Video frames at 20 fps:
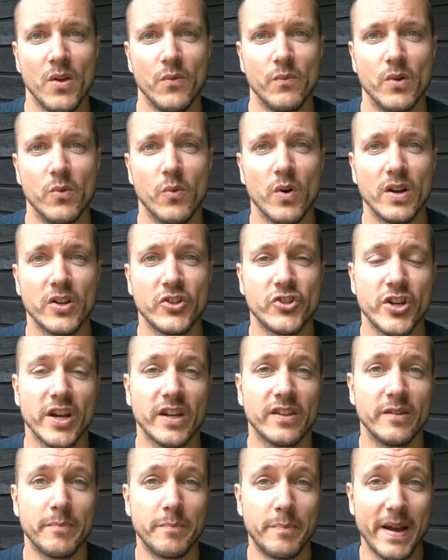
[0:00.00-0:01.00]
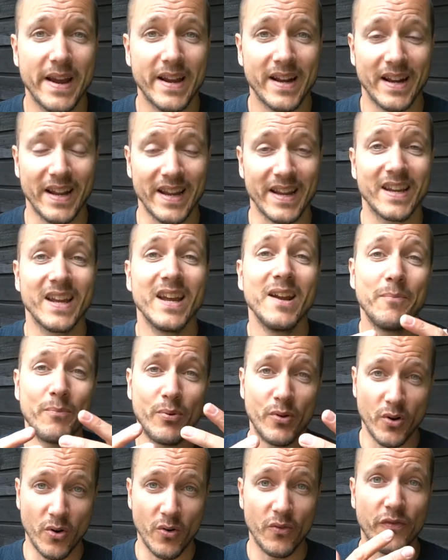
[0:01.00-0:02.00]
we want to check the backlink
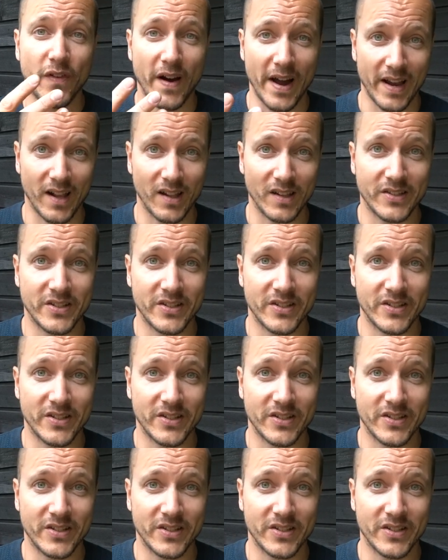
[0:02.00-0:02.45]
profile.